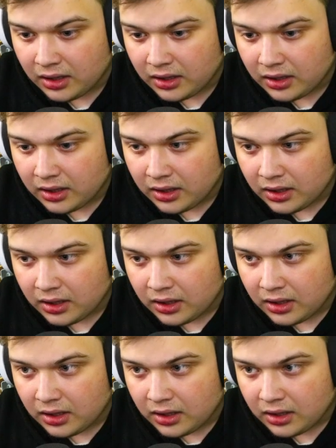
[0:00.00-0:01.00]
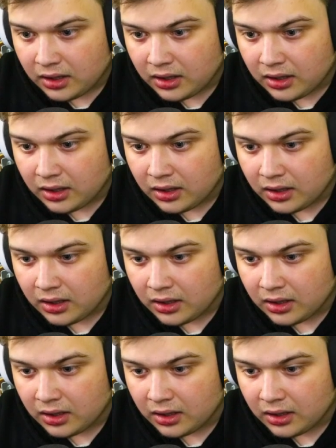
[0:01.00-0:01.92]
No one is speaking in this clip.